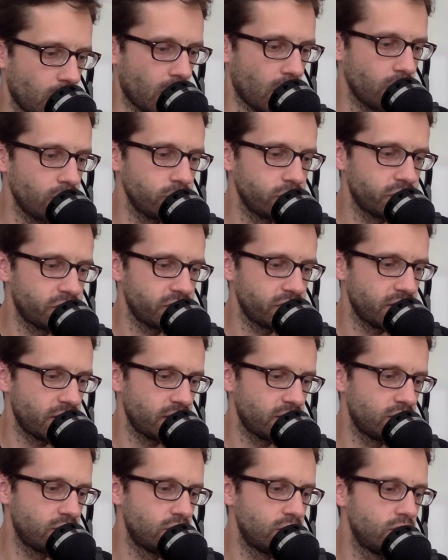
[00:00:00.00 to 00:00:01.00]
I would say
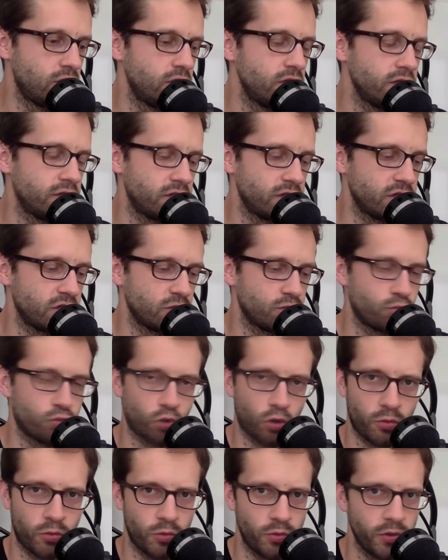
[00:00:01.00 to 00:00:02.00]
that this is
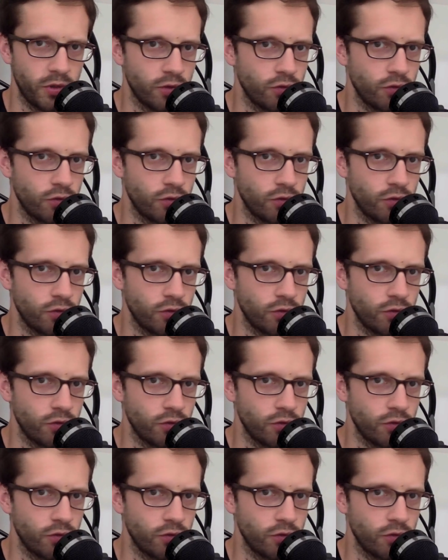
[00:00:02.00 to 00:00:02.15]
probably